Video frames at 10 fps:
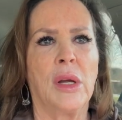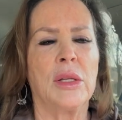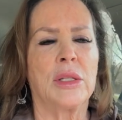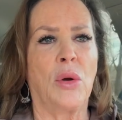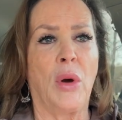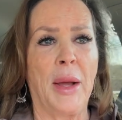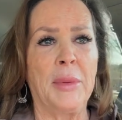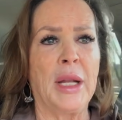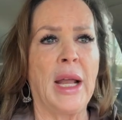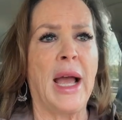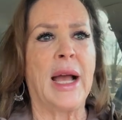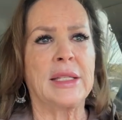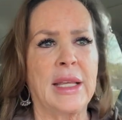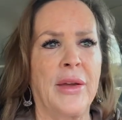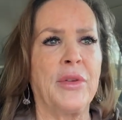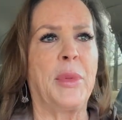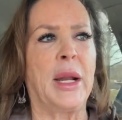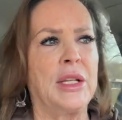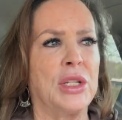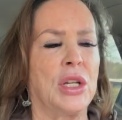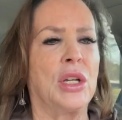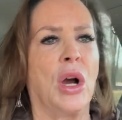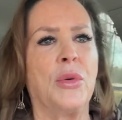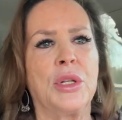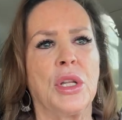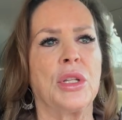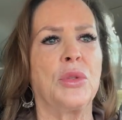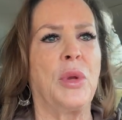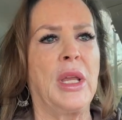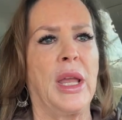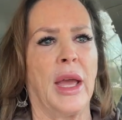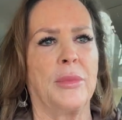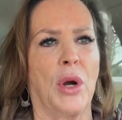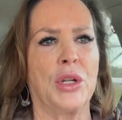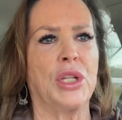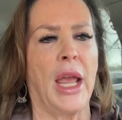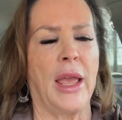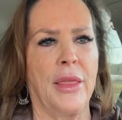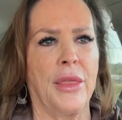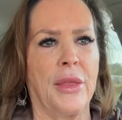So I'm going to ask everybody to go into this weekend, March 8th,